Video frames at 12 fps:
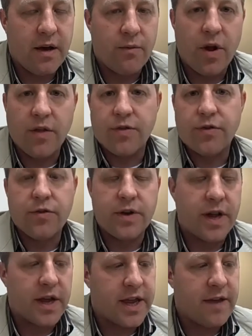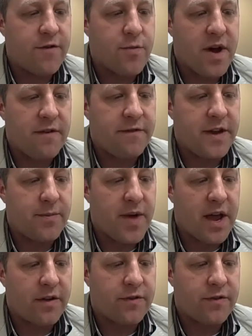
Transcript: run through and give you my feedback.